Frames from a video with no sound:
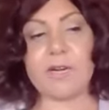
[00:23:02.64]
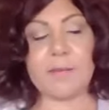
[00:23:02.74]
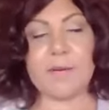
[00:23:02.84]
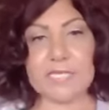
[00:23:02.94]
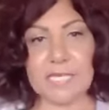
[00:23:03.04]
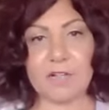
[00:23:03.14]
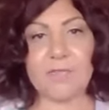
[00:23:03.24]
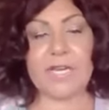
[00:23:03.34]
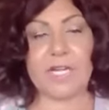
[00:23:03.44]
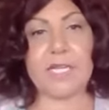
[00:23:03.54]
operator and
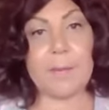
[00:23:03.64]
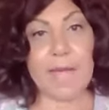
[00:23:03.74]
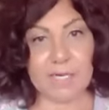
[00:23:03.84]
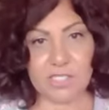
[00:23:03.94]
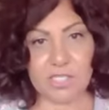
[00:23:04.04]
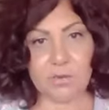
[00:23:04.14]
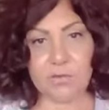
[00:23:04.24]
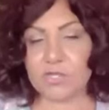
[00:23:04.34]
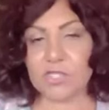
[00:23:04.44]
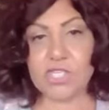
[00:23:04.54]
myself, and I'll get back to
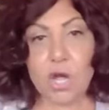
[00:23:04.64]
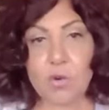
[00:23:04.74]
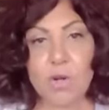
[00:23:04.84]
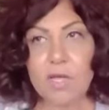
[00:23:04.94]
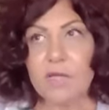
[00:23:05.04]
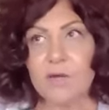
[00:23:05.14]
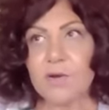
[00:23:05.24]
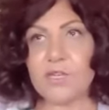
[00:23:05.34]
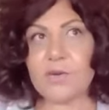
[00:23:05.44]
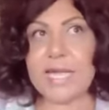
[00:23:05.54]
you.
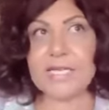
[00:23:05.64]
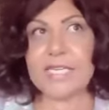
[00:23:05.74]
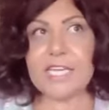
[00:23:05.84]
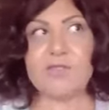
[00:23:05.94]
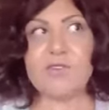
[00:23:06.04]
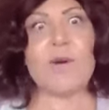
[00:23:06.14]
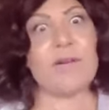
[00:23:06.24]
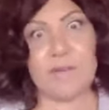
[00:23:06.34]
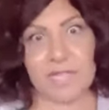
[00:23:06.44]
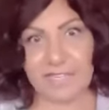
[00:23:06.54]
You can't say you know
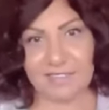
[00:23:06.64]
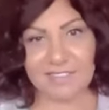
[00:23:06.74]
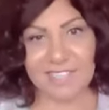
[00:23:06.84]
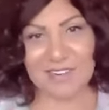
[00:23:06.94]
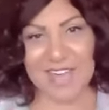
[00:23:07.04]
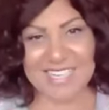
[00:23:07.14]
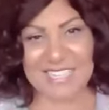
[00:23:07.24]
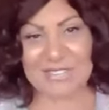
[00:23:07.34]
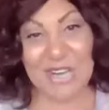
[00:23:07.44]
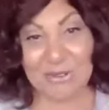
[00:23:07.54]
everything, okay?
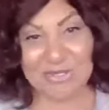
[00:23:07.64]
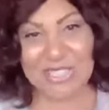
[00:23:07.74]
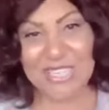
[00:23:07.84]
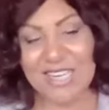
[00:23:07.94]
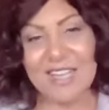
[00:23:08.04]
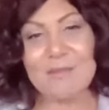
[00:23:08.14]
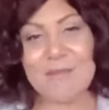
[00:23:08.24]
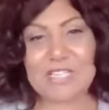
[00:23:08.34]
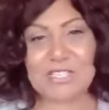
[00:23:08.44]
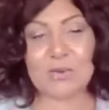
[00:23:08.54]
So don't.
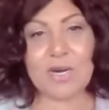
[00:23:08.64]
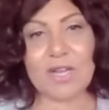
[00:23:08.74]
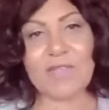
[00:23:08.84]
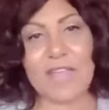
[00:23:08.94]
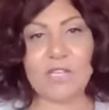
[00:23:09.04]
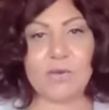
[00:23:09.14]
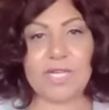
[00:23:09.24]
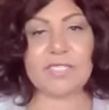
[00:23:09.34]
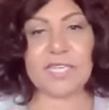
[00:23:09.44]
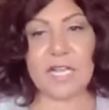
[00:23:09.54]
Make sure that you
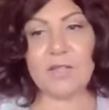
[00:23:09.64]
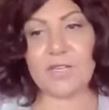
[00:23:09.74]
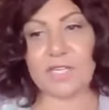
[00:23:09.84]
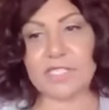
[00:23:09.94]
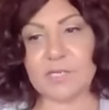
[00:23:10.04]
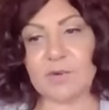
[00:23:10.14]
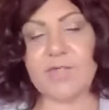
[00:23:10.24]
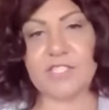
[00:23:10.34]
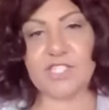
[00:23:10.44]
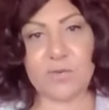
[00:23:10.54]
can tell the customer
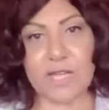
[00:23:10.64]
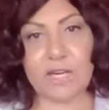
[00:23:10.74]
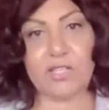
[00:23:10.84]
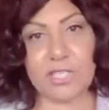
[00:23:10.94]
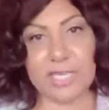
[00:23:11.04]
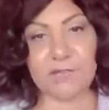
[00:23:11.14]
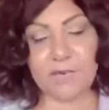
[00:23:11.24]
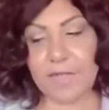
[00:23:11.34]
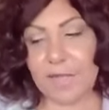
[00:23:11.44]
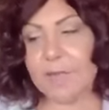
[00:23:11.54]
that you're there looking
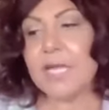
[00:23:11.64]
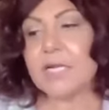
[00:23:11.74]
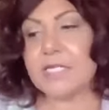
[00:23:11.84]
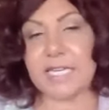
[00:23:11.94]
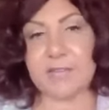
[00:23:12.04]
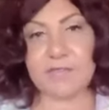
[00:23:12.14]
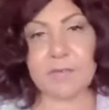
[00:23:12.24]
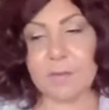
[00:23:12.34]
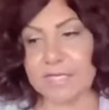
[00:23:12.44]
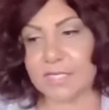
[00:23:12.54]
for them to give
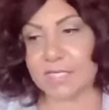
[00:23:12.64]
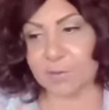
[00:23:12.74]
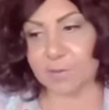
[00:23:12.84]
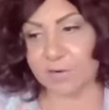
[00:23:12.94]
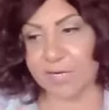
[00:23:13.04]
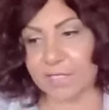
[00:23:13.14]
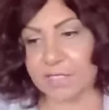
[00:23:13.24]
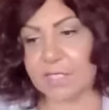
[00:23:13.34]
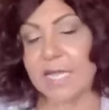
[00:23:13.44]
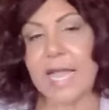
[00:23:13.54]
them the best
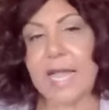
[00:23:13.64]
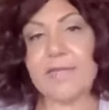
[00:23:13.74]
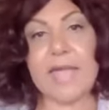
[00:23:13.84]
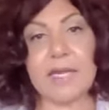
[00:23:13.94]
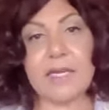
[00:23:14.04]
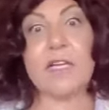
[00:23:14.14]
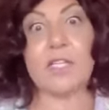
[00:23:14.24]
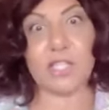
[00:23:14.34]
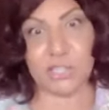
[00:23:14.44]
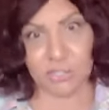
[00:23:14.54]
experience. And then
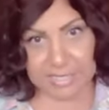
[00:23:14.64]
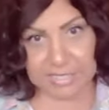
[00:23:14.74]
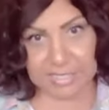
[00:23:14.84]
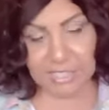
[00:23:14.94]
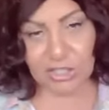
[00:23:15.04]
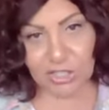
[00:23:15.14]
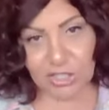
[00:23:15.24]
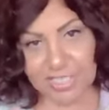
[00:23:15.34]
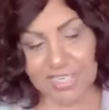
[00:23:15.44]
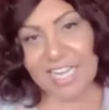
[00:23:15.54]
learn
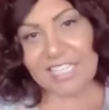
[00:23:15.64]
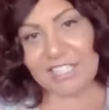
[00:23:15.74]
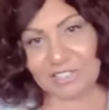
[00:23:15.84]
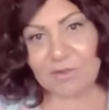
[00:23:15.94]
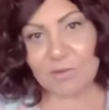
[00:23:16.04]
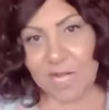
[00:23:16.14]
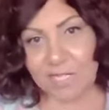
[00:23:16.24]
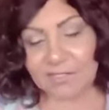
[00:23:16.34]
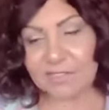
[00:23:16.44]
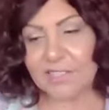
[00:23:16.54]
it and learn it
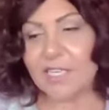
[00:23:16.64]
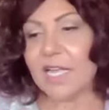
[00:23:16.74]
well.